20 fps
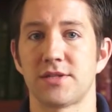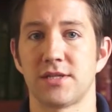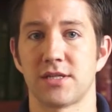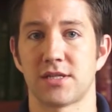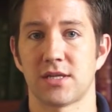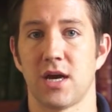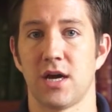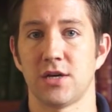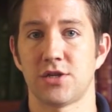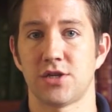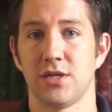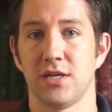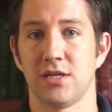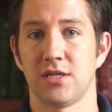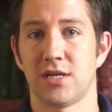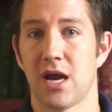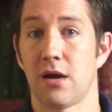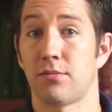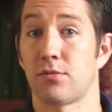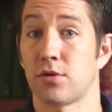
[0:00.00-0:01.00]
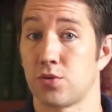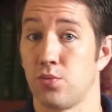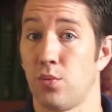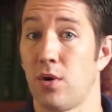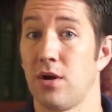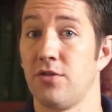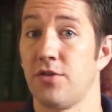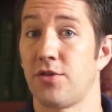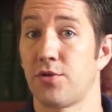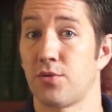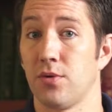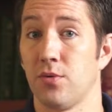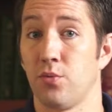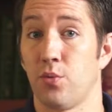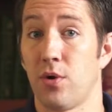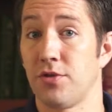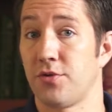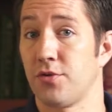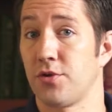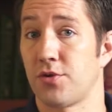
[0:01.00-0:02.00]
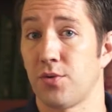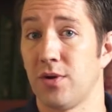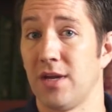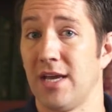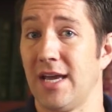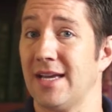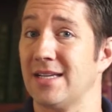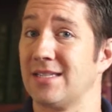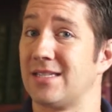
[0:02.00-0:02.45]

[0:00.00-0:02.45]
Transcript: discussion in chapters 1 through 3